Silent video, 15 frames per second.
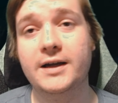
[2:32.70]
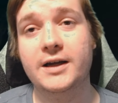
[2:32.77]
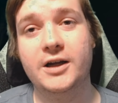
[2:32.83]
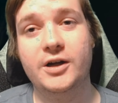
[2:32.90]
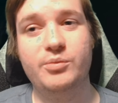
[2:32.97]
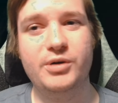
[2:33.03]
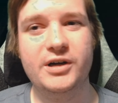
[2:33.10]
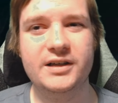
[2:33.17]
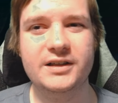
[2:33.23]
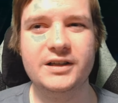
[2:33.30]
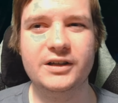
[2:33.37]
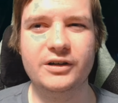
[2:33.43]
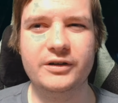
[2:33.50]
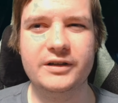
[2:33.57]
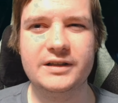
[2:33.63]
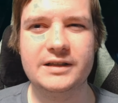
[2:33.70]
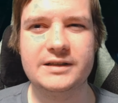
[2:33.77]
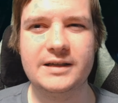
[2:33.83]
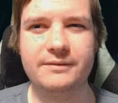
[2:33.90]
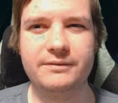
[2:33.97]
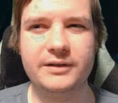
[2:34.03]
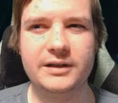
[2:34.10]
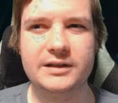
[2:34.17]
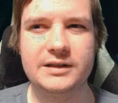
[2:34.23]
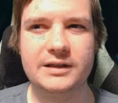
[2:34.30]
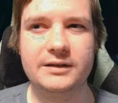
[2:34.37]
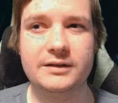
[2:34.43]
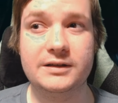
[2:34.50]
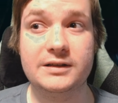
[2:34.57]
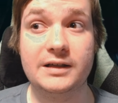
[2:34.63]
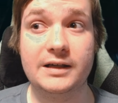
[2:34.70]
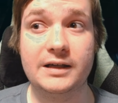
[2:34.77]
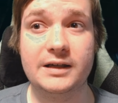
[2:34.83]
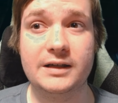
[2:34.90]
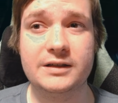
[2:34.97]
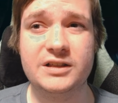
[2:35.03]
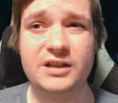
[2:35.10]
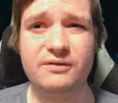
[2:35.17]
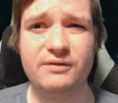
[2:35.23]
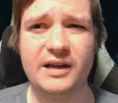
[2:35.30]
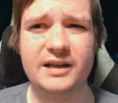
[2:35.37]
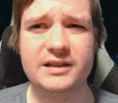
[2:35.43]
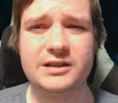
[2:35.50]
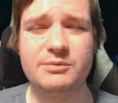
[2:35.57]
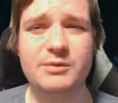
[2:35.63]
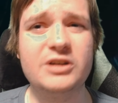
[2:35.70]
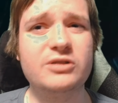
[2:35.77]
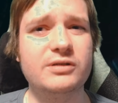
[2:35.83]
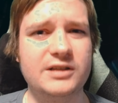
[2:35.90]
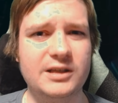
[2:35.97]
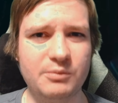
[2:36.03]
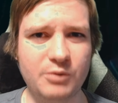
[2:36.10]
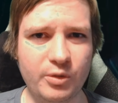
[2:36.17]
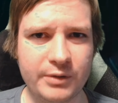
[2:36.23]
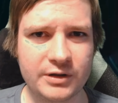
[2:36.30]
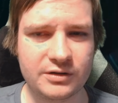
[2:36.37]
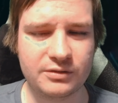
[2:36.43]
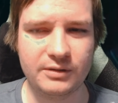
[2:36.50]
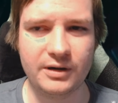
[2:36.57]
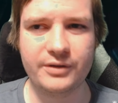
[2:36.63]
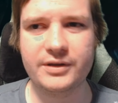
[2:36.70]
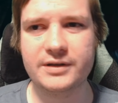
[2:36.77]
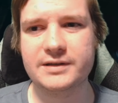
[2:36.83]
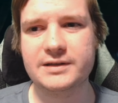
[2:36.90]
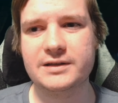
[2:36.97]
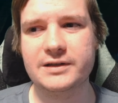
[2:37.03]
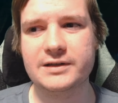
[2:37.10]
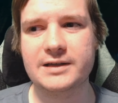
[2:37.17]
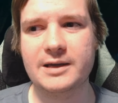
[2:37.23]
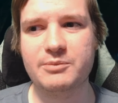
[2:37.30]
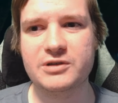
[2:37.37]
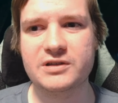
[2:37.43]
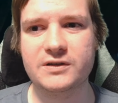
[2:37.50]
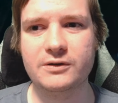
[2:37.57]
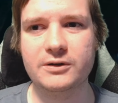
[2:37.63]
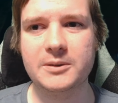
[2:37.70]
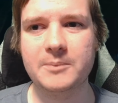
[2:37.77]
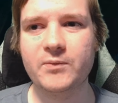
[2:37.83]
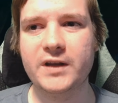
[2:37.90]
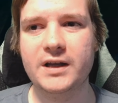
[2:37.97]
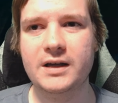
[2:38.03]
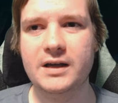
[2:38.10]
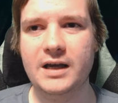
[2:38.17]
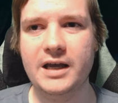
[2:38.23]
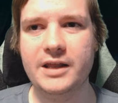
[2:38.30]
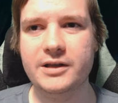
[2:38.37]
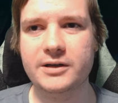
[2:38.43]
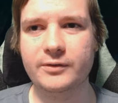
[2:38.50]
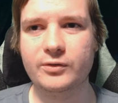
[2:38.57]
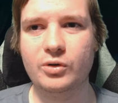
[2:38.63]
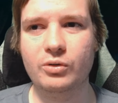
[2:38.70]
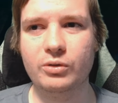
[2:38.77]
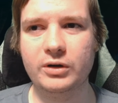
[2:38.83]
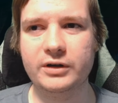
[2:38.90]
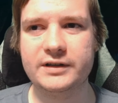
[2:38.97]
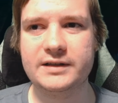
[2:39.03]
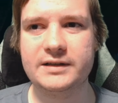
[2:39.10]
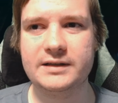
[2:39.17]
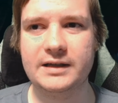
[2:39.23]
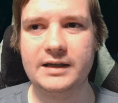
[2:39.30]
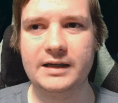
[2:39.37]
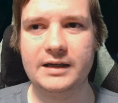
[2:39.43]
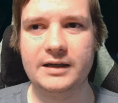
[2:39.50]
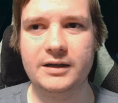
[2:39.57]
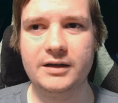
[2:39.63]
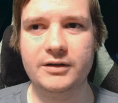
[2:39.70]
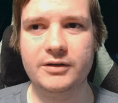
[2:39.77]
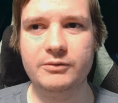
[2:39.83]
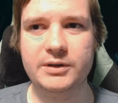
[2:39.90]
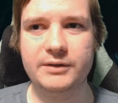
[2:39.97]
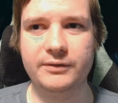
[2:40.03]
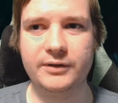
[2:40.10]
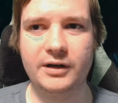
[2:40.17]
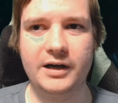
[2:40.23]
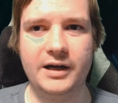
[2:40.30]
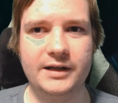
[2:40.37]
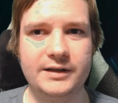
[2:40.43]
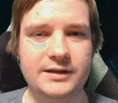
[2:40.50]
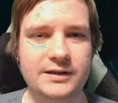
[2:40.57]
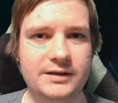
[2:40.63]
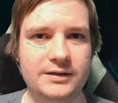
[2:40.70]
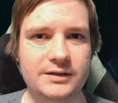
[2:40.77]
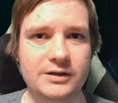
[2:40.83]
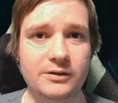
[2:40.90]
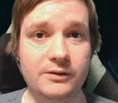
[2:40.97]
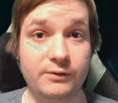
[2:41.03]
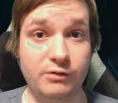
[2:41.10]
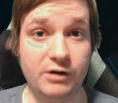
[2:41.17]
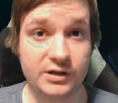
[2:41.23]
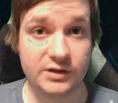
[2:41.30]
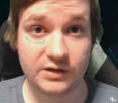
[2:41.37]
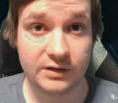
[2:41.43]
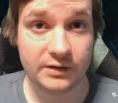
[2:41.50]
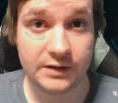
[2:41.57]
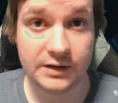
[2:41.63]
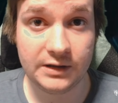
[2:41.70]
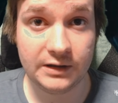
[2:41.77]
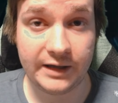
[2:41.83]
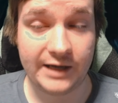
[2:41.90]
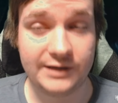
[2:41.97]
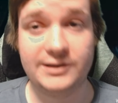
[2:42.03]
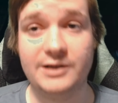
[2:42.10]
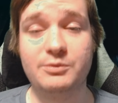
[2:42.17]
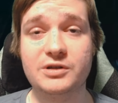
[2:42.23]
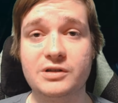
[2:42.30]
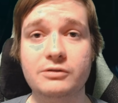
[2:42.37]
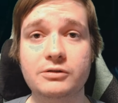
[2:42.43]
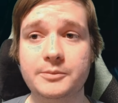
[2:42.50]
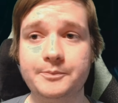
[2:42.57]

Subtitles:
But, it definitely did, Chief had some interesting moments throughout this episode. And then, of course, we've got, if you watched the last episode,